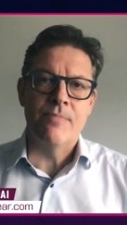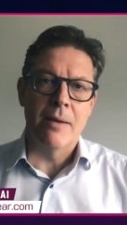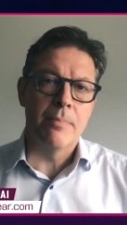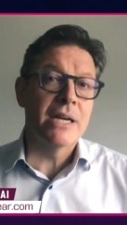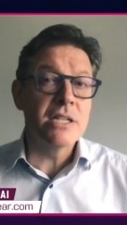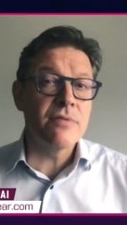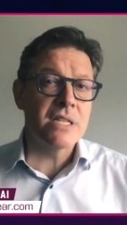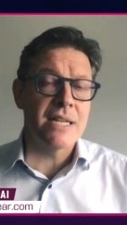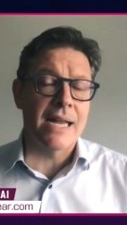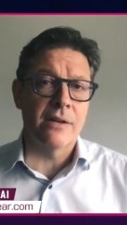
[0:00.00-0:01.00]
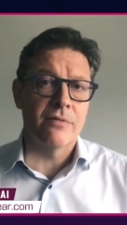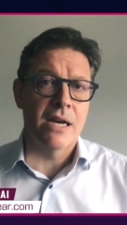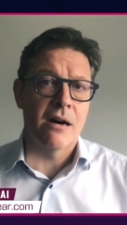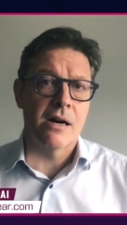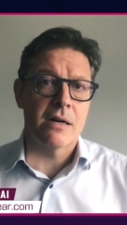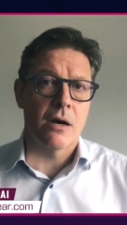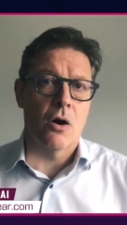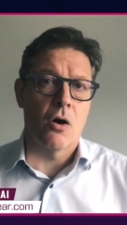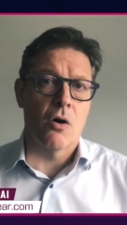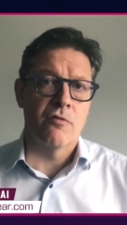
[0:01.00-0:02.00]
And because of the state of the art
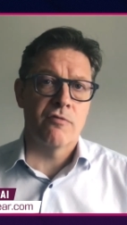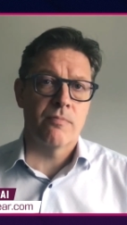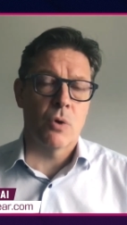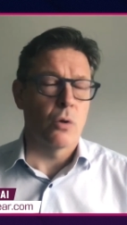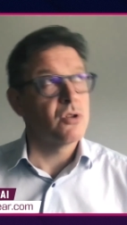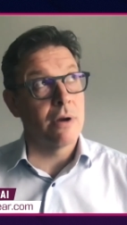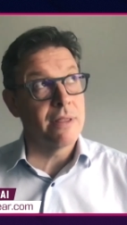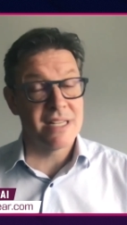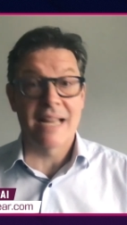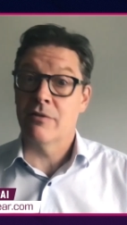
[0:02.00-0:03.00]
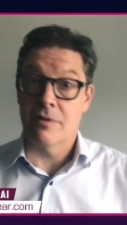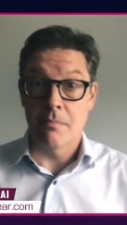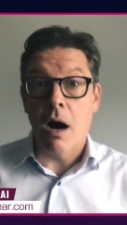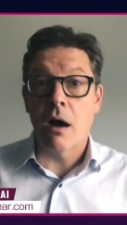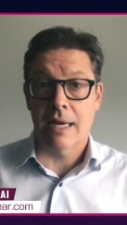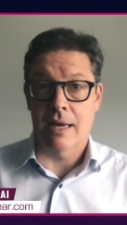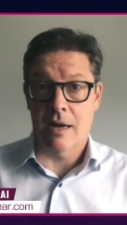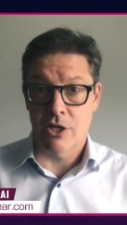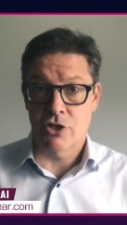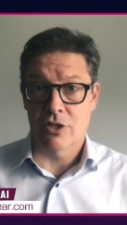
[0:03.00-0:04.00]
of, or sorry, the state of the market,
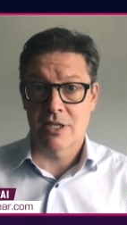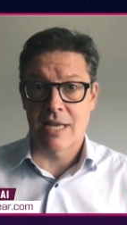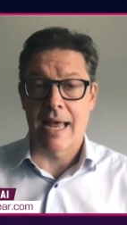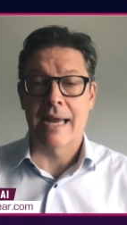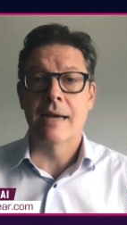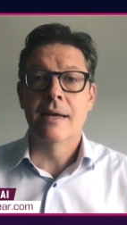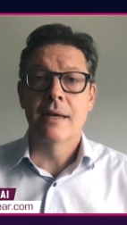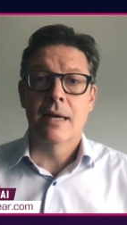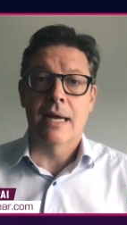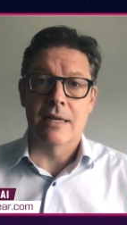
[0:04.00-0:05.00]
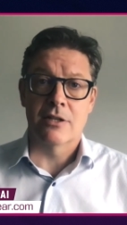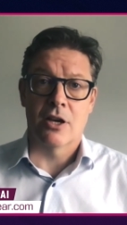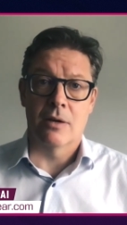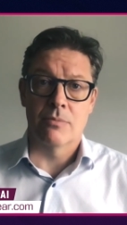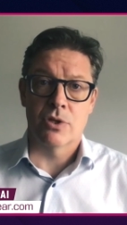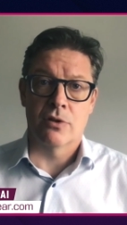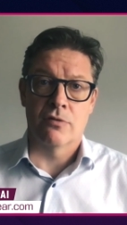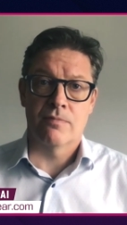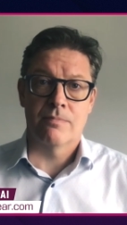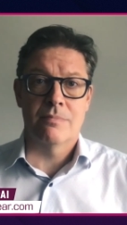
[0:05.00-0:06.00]
I should say, in terms
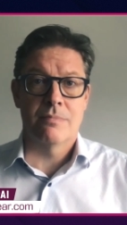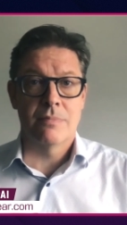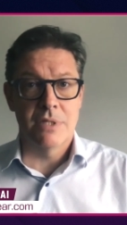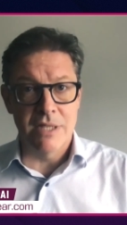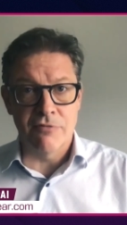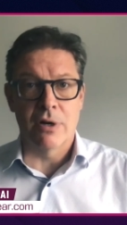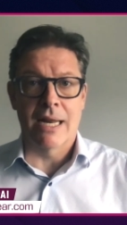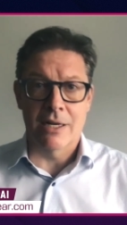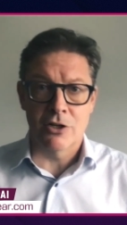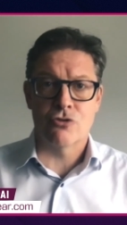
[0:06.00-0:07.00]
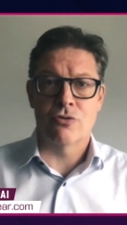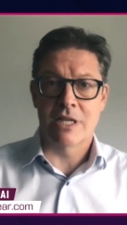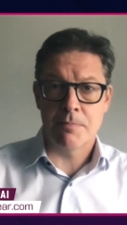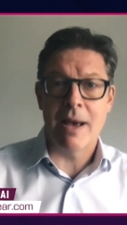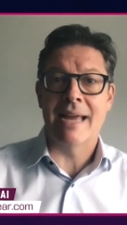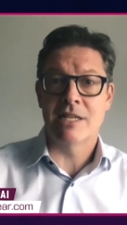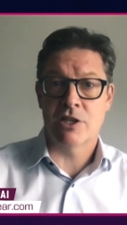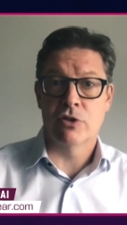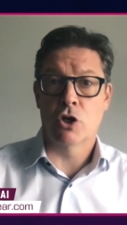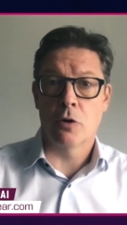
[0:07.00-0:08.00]
of different in pace
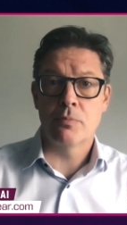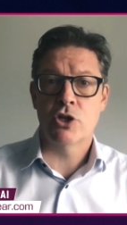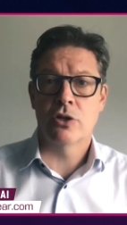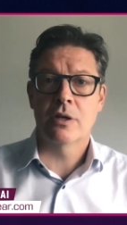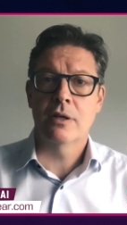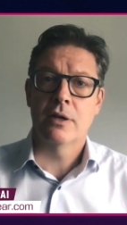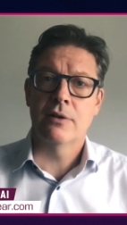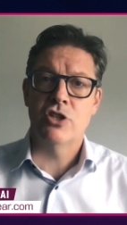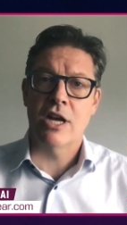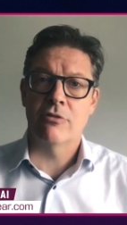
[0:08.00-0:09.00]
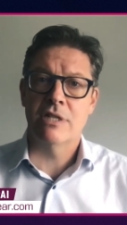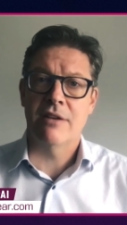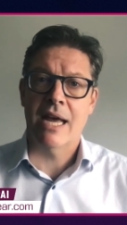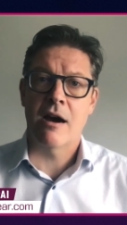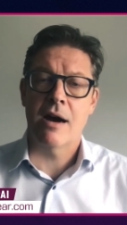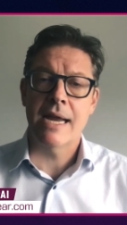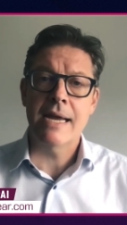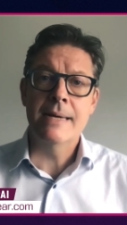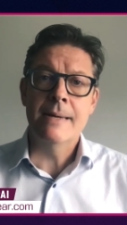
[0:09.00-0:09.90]
of adoption of generative AI,